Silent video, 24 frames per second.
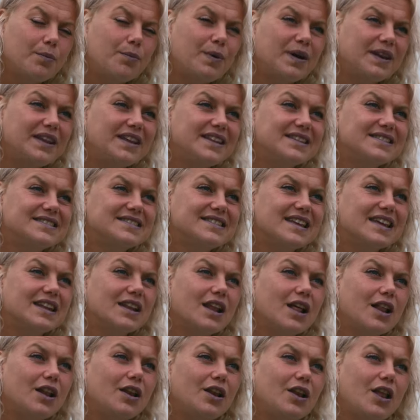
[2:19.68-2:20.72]
But
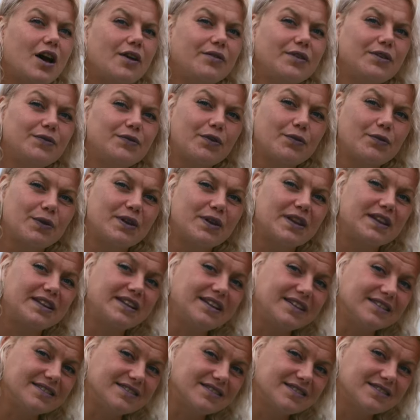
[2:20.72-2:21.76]
instead, love it for what it
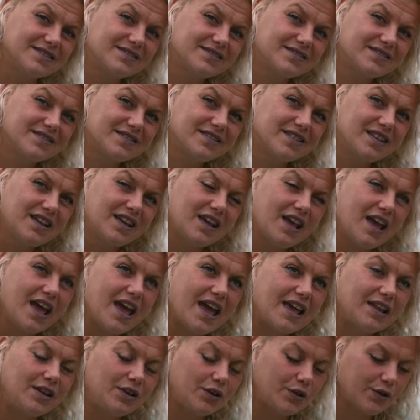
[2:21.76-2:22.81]
is,
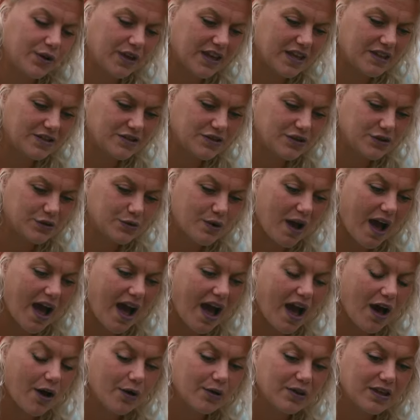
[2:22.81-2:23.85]
and look into
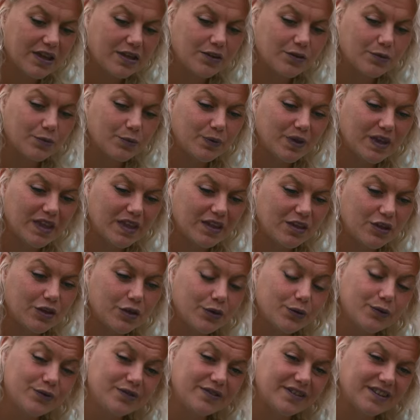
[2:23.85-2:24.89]
how can we
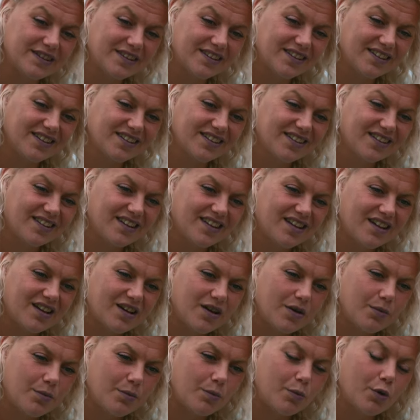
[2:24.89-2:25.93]
use it
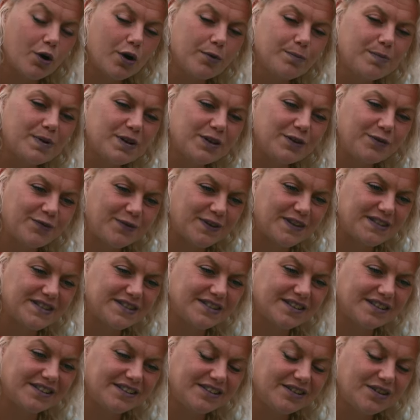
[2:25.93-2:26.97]
more
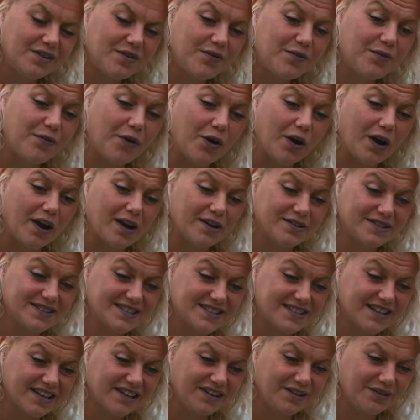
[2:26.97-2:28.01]
beneficial for
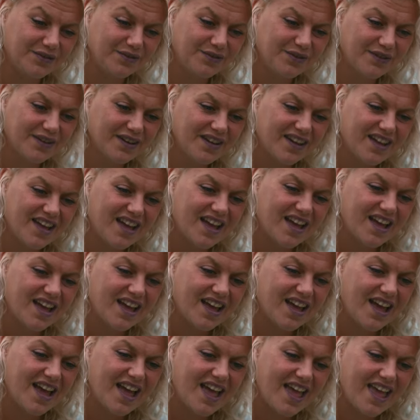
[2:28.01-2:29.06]
ourselves
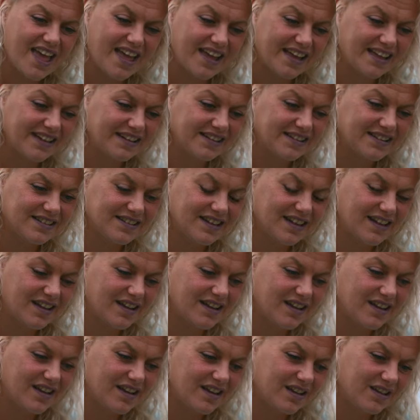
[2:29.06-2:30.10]
and
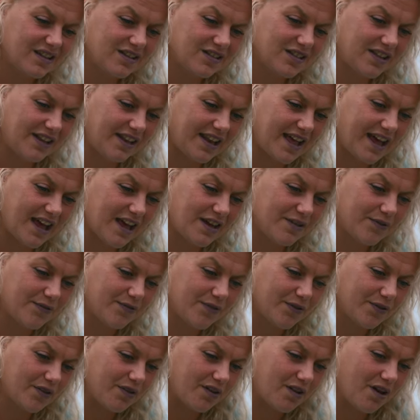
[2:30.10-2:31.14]
the
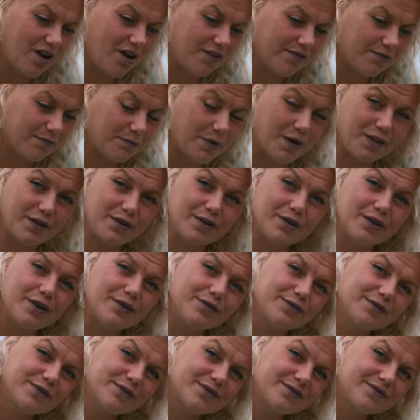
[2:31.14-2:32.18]
life of Mother
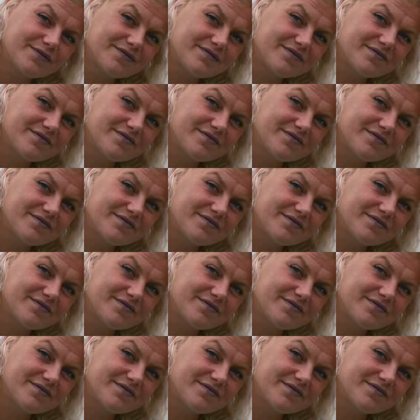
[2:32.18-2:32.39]
Earth.